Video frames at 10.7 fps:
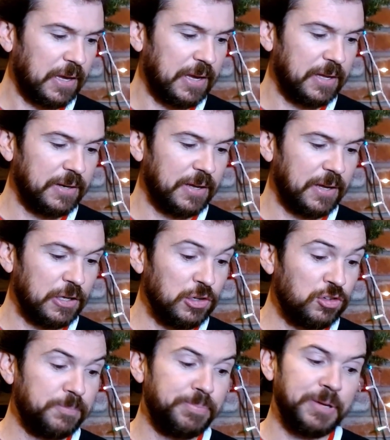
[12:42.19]
and
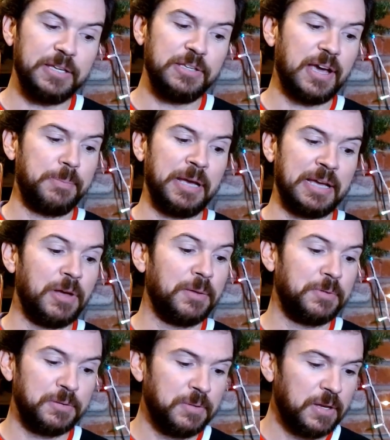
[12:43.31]
you got to pick him
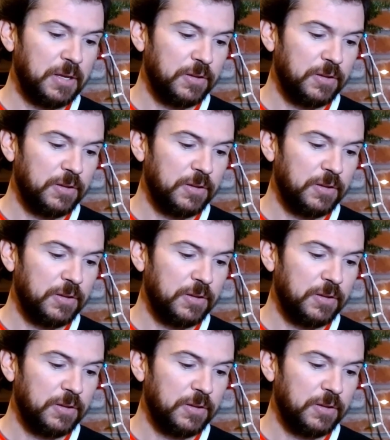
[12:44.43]
up, dude.